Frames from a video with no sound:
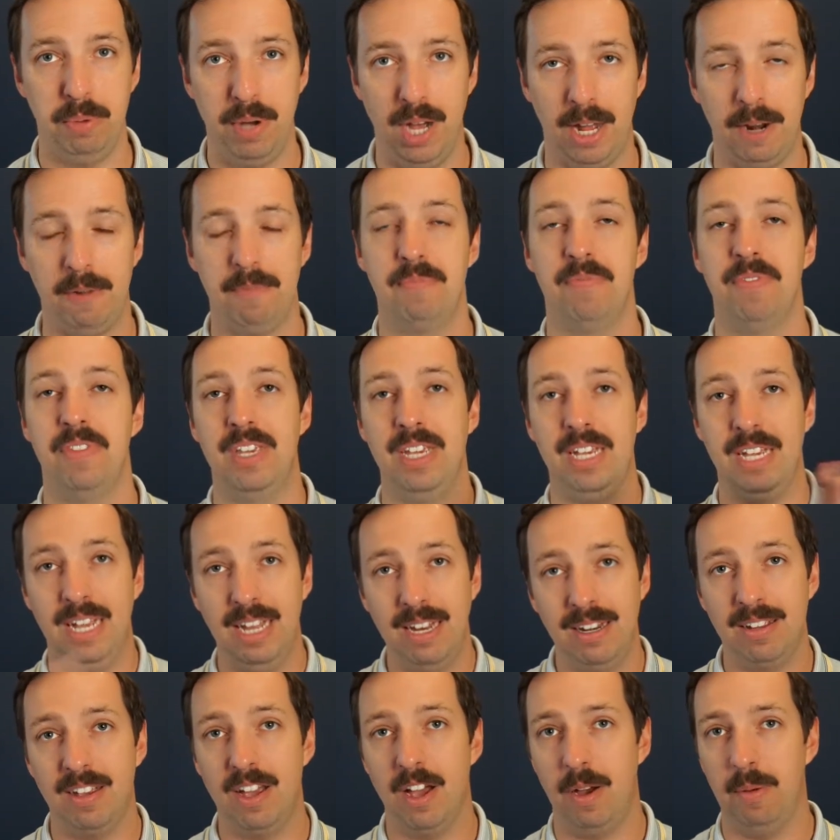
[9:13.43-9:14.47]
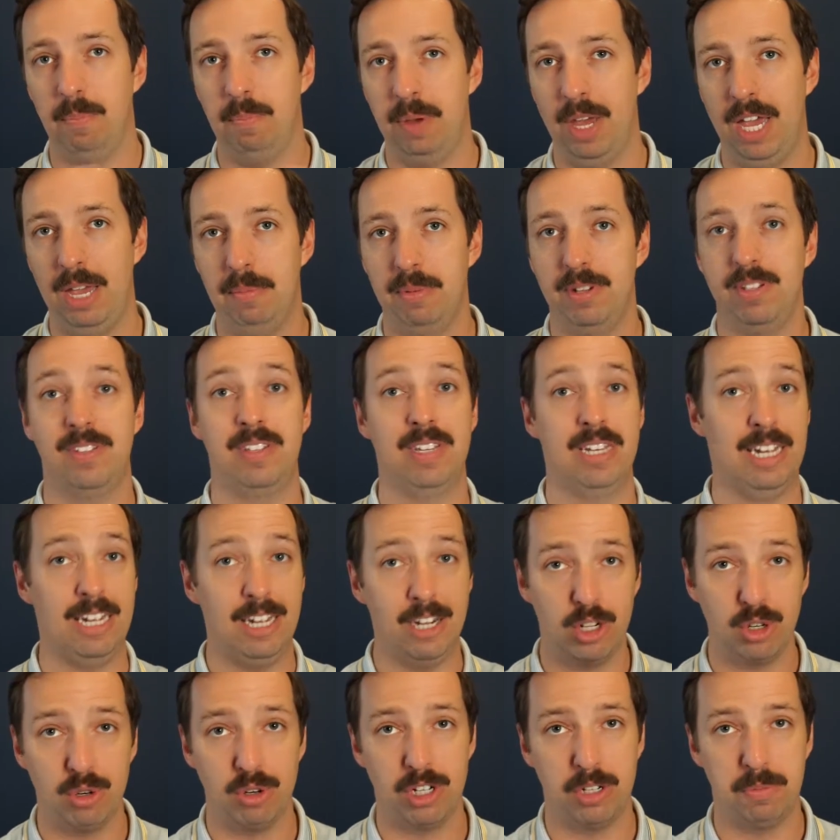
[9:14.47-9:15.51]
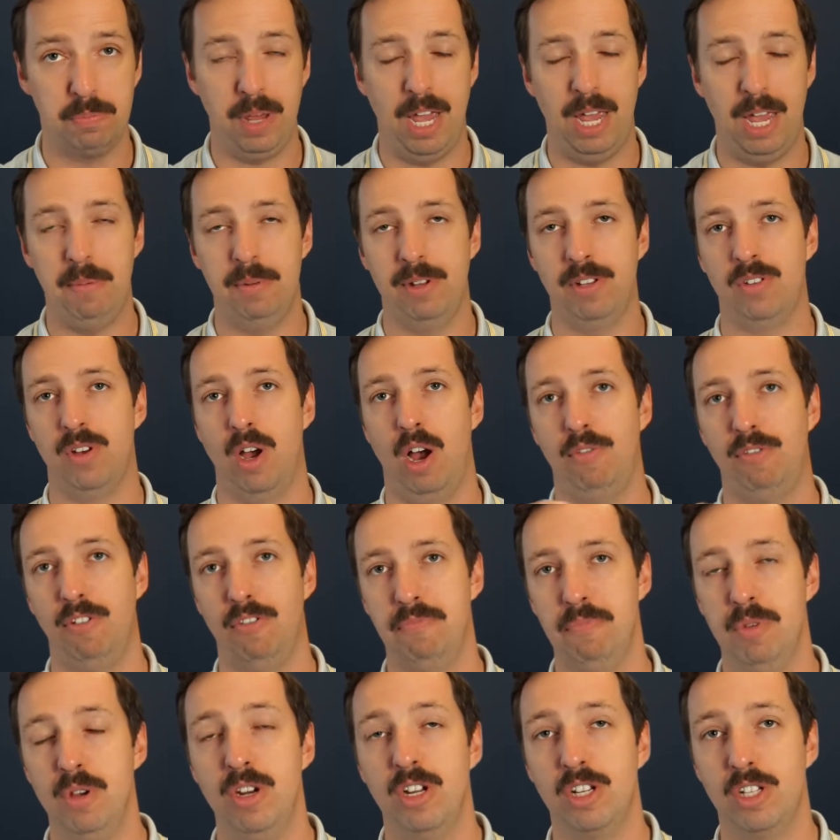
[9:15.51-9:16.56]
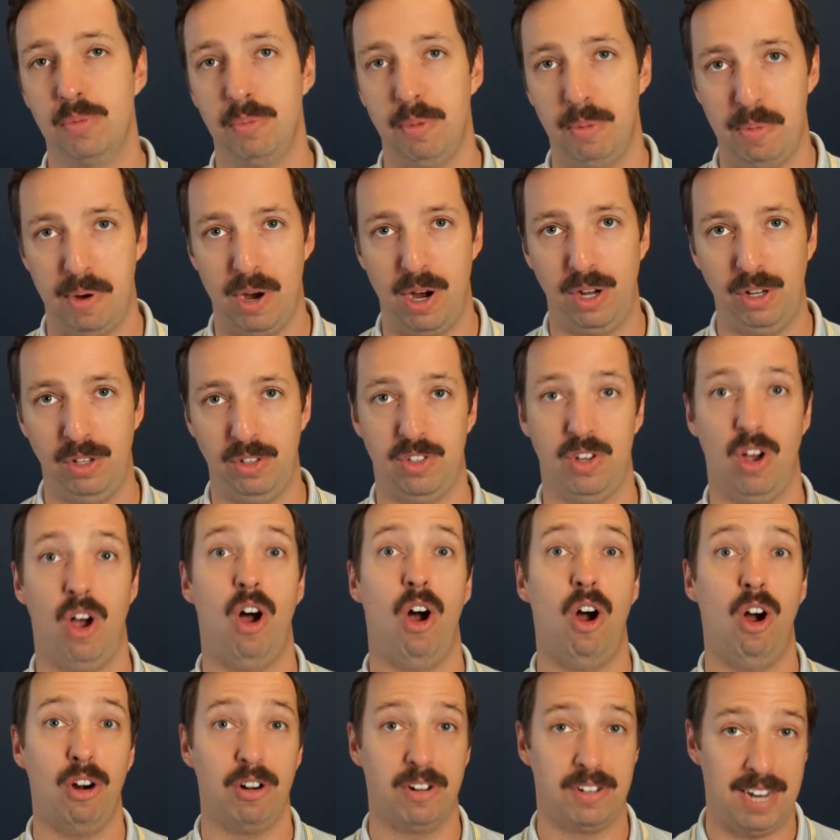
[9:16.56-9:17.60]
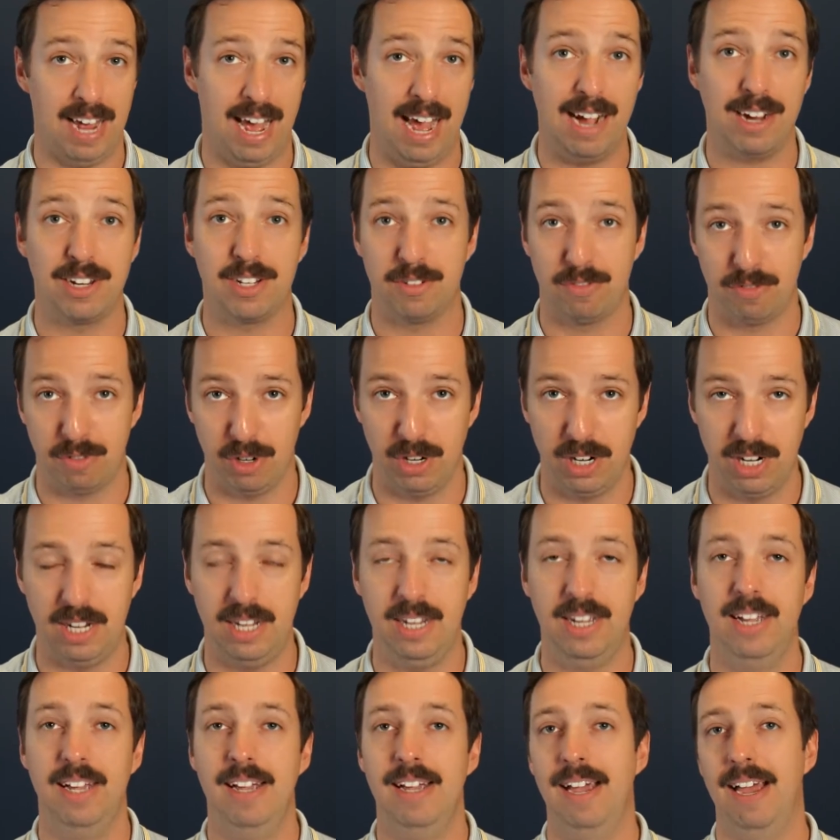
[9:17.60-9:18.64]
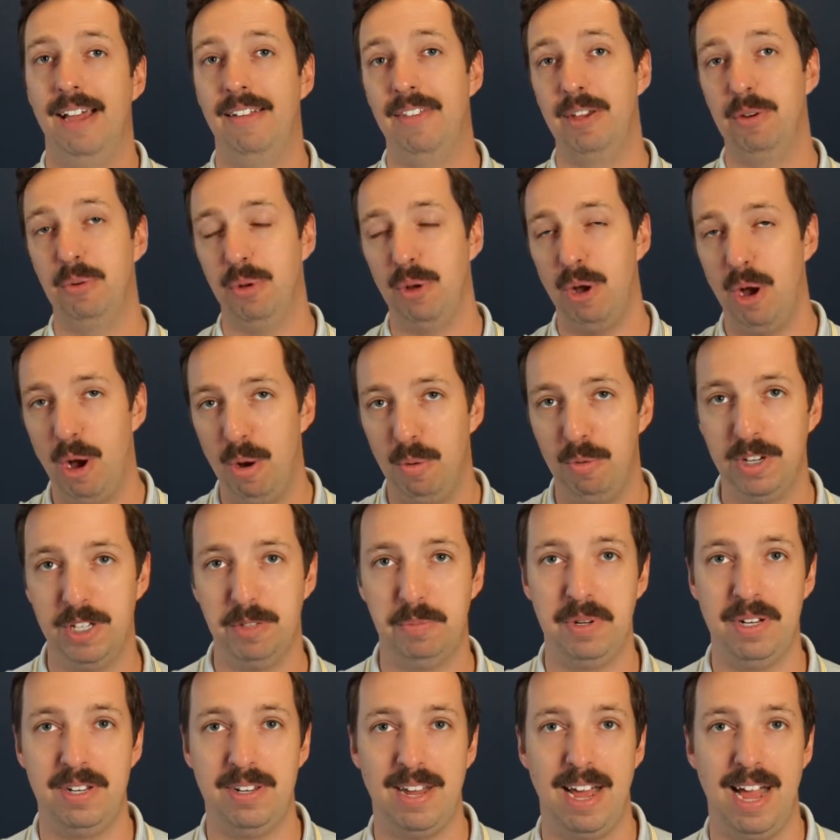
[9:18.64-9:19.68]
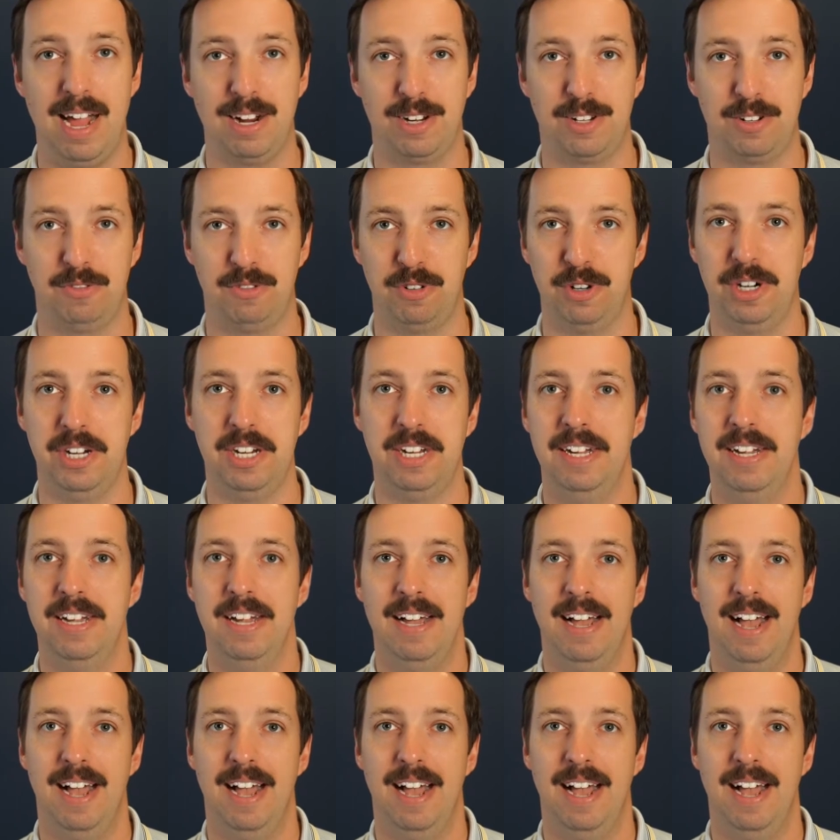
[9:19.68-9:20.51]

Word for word: But the income payments, the interest payments off of municipal bonds are tax-free and they will always be tax-free.